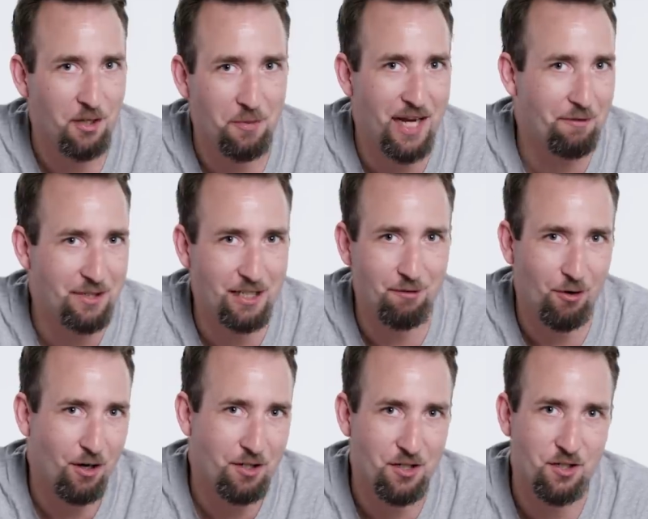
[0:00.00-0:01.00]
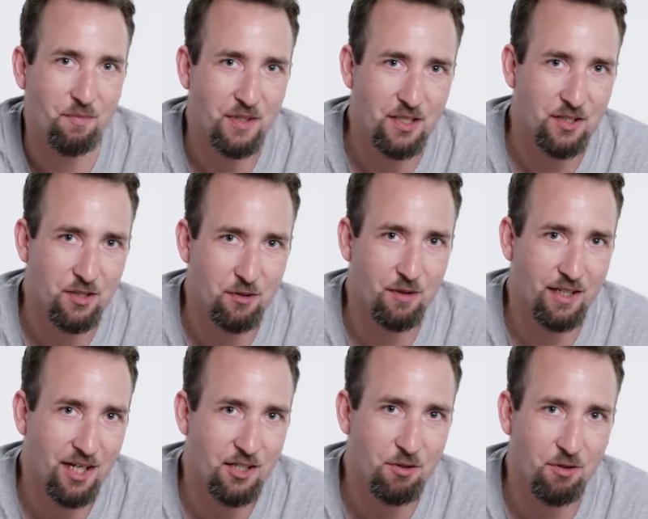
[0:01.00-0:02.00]
You know, we have to give our artists something to do,
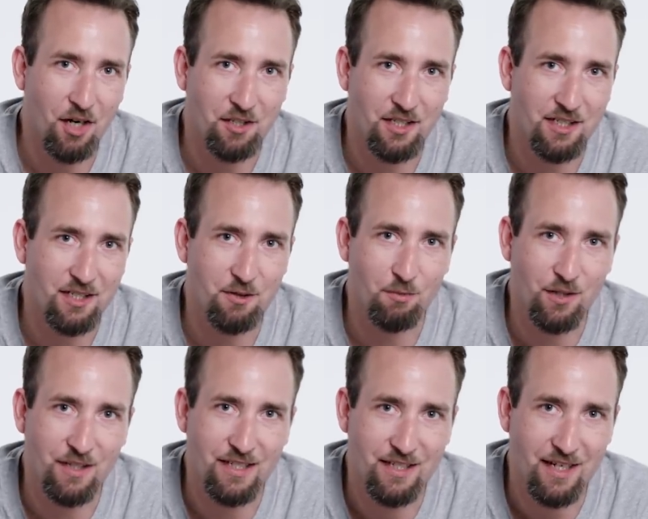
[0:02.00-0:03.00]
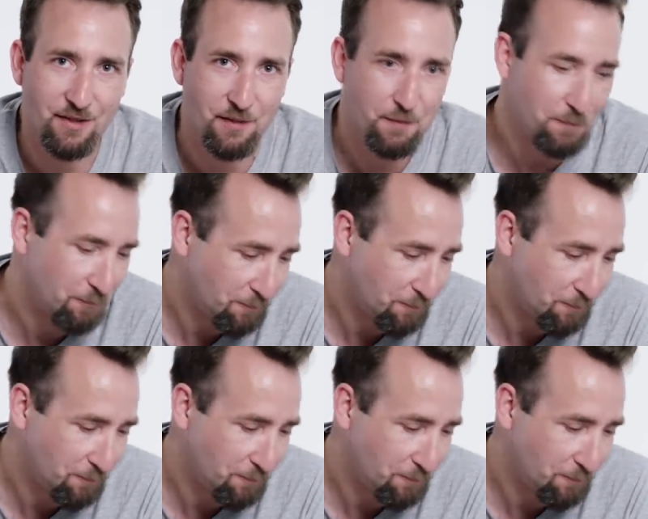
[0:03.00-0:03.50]
and new content is one of these things.